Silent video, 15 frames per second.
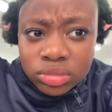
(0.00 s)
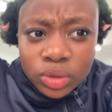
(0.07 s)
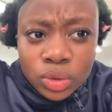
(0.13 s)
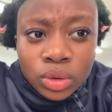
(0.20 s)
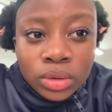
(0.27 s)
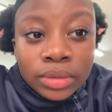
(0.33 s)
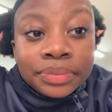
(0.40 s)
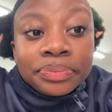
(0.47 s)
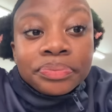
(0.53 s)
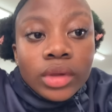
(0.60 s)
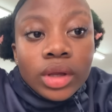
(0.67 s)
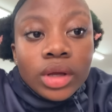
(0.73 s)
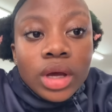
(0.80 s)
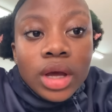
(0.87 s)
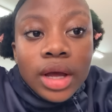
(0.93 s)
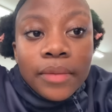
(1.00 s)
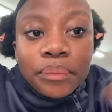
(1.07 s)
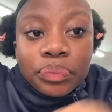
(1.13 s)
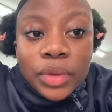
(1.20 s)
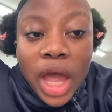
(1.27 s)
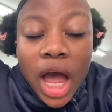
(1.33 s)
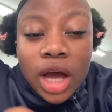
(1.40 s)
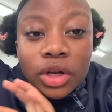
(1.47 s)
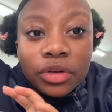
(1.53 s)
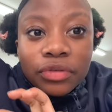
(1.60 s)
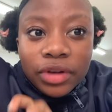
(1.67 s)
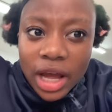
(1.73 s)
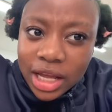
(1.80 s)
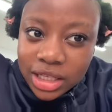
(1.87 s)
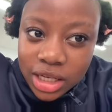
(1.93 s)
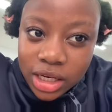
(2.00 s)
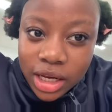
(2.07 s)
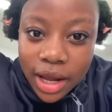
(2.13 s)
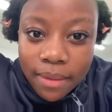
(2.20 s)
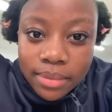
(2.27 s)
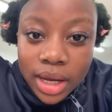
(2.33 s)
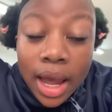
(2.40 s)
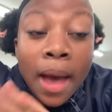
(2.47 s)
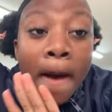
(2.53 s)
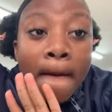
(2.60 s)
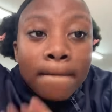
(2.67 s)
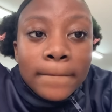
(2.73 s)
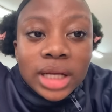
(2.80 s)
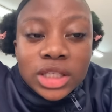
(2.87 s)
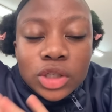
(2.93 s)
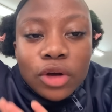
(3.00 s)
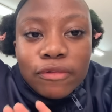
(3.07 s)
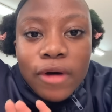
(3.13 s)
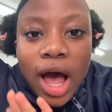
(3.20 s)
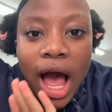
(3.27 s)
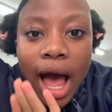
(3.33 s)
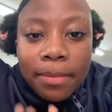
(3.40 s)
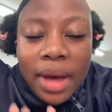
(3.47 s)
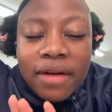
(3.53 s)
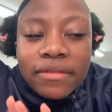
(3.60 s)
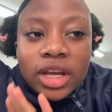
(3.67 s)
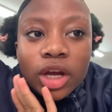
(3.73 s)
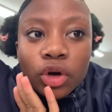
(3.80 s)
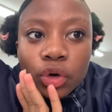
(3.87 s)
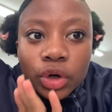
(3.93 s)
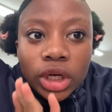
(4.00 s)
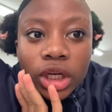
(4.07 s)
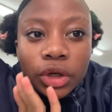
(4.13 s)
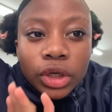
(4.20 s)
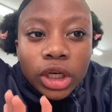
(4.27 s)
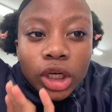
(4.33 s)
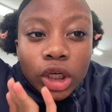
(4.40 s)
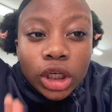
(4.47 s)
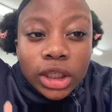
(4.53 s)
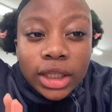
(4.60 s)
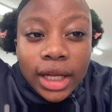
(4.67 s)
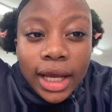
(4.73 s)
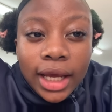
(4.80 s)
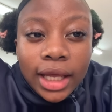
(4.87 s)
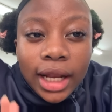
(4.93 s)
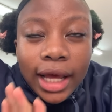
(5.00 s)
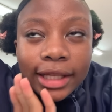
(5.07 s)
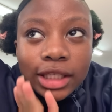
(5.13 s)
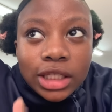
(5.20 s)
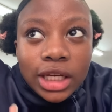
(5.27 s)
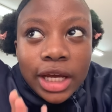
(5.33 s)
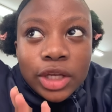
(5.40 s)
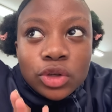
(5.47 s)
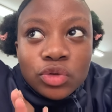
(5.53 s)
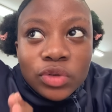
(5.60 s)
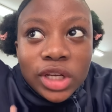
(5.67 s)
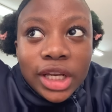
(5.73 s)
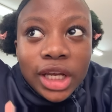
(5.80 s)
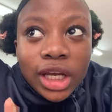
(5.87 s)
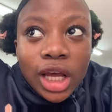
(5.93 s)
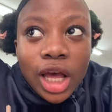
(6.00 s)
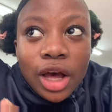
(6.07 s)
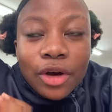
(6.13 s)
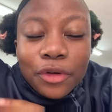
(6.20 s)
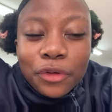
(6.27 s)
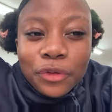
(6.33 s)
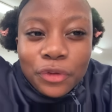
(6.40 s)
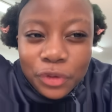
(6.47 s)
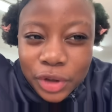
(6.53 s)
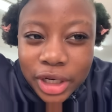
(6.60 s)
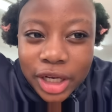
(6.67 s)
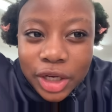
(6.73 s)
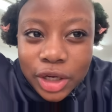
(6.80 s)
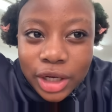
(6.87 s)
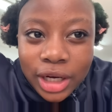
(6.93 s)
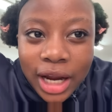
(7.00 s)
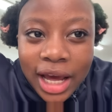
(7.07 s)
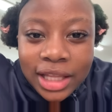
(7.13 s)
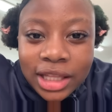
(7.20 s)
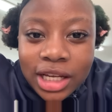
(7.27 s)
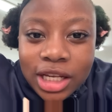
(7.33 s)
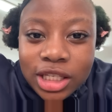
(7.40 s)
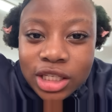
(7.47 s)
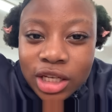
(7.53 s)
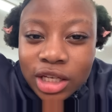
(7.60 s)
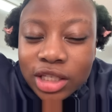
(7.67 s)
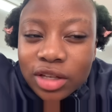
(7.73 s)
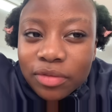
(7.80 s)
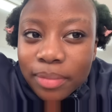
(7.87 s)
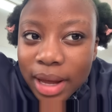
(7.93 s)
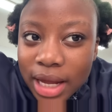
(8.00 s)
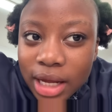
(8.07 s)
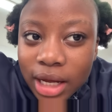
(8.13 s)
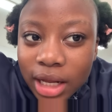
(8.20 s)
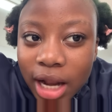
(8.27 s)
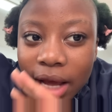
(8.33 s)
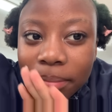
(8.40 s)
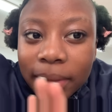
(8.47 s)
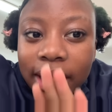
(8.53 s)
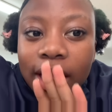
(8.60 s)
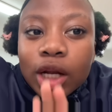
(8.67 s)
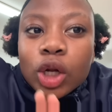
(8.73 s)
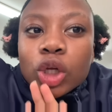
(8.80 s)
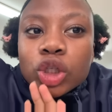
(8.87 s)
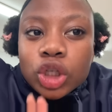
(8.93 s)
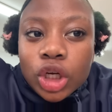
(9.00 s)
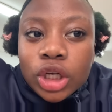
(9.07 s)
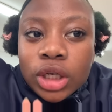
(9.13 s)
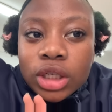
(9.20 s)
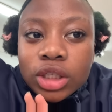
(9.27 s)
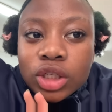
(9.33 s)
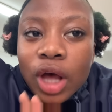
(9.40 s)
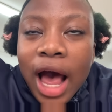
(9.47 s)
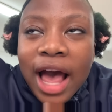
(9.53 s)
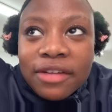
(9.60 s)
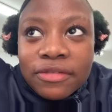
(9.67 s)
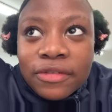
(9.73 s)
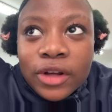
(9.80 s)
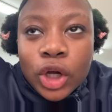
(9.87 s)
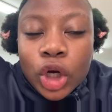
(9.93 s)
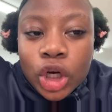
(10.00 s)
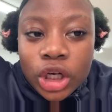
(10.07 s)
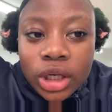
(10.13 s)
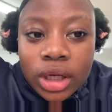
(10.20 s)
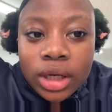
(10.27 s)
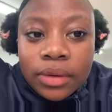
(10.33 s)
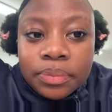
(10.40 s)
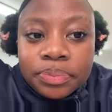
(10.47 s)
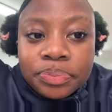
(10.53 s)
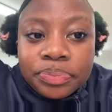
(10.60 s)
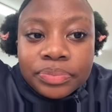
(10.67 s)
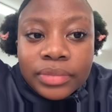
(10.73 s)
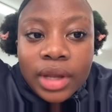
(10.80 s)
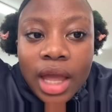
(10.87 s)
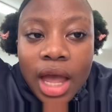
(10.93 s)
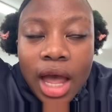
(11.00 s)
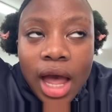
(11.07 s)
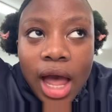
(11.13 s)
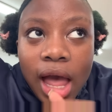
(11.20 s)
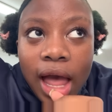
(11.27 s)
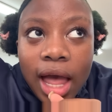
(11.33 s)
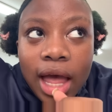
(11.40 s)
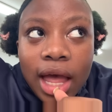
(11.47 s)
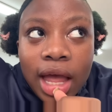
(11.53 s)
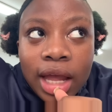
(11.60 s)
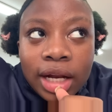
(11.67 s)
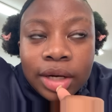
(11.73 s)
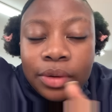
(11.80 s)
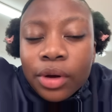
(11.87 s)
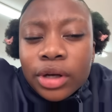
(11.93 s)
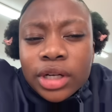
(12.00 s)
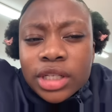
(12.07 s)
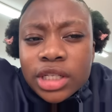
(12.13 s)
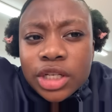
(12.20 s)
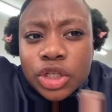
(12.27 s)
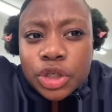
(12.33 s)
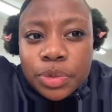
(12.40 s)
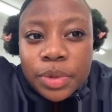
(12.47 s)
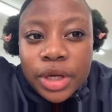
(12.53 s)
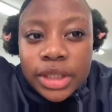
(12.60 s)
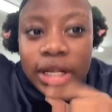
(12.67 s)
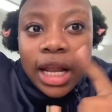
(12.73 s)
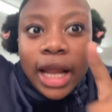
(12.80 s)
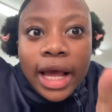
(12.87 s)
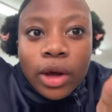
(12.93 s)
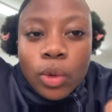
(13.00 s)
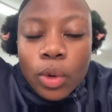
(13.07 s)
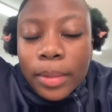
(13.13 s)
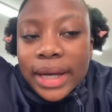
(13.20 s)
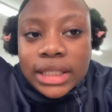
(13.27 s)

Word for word: ooh, I don't guys can hear me, but so far I'm having a really, really good day. Like today's really, really good. I think it's because of my hair. Like my hair looks good, so I feel good. And honestly, just because I like all my